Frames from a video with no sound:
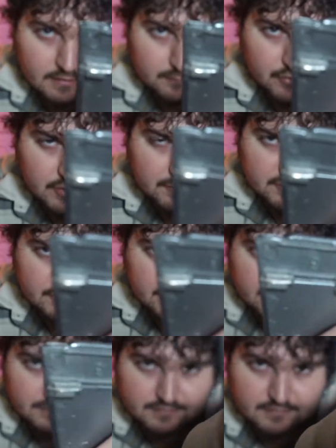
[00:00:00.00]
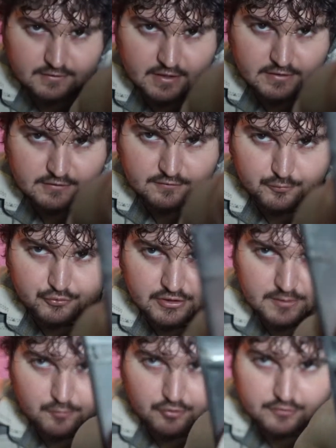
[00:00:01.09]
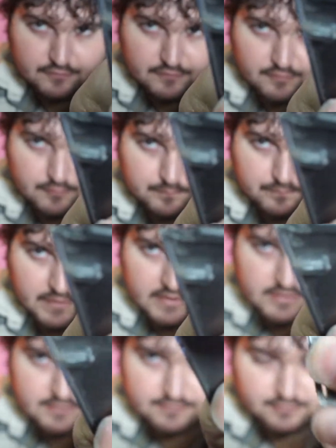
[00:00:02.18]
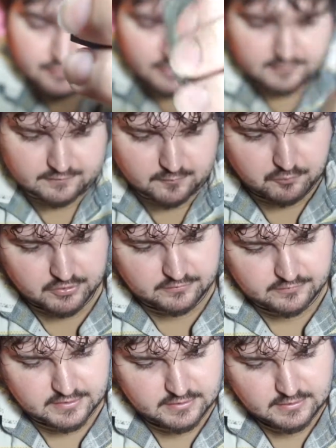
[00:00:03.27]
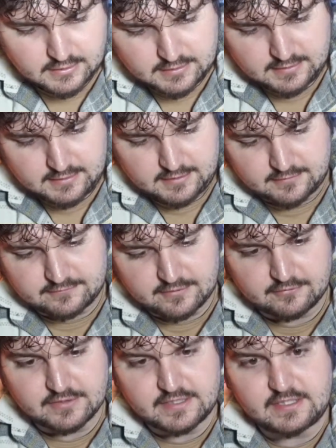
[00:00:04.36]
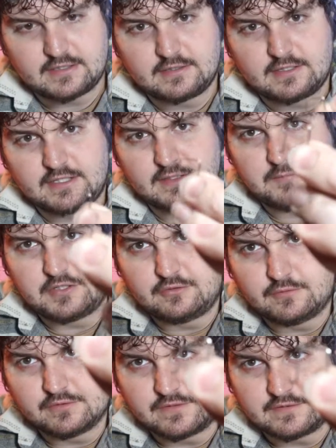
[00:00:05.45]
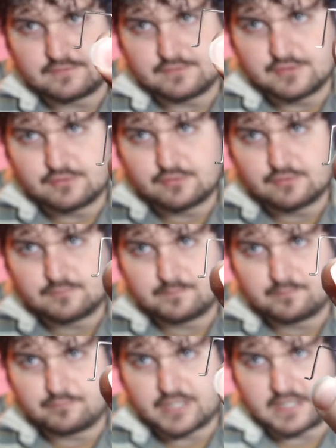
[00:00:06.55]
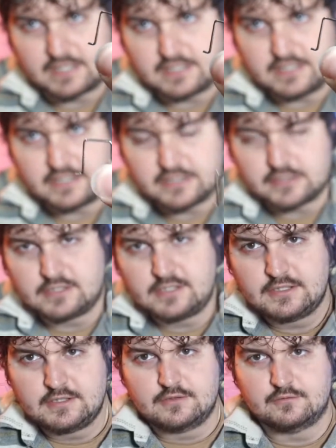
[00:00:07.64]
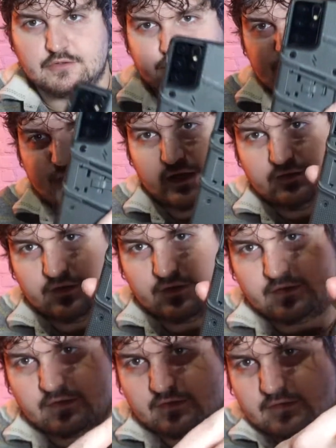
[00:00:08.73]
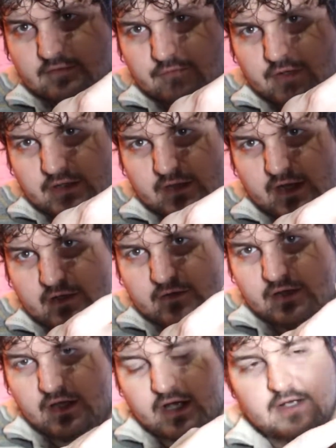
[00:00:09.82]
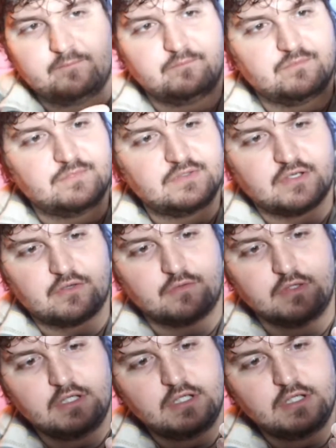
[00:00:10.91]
pretty much not usable anymore. So I just took it off completely. It's held in in the middle with this little bracket here, which ties into right there. Um, so